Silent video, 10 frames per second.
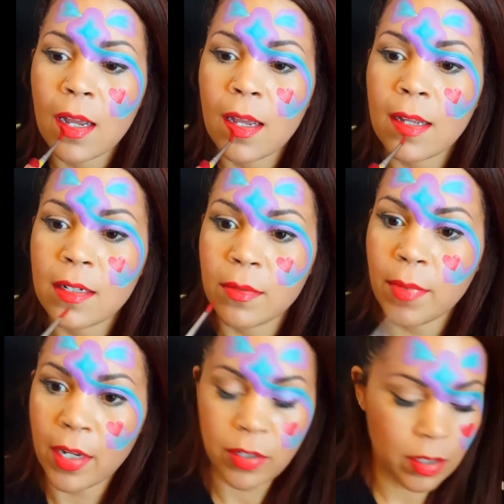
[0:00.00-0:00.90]
to
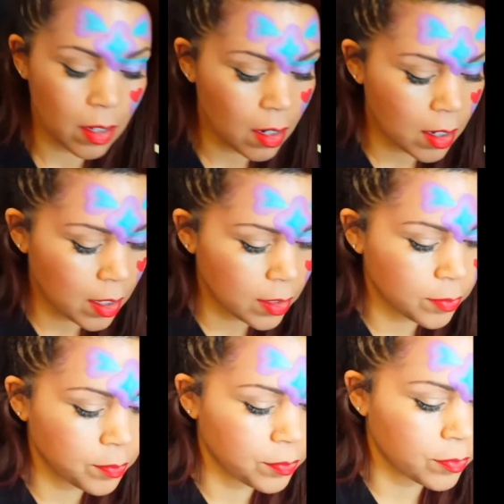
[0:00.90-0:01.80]
match the heart
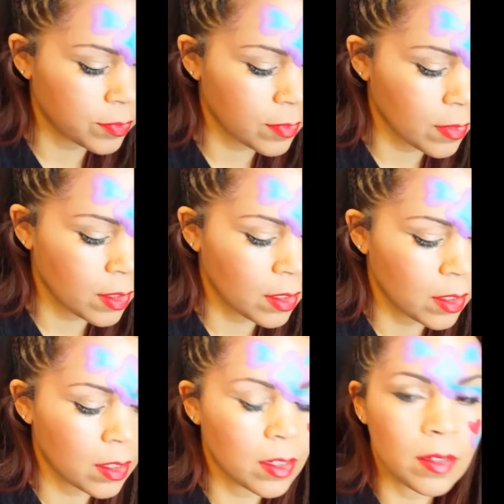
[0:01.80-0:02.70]

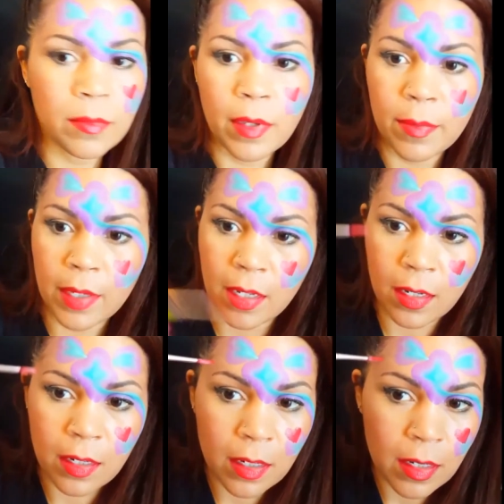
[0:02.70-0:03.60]
maybe
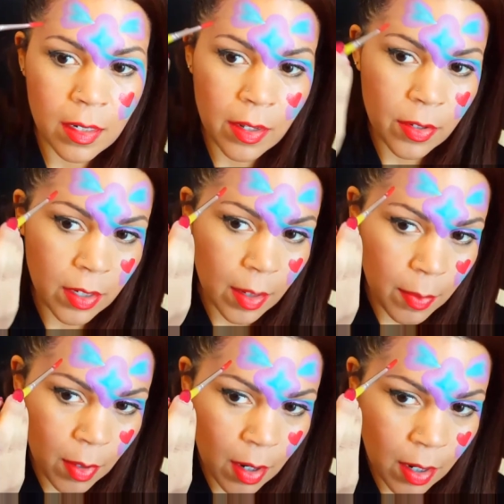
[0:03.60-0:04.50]
another couple
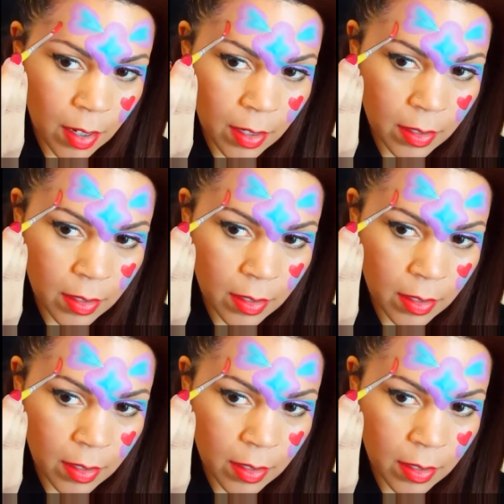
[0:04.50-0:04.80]
hearts,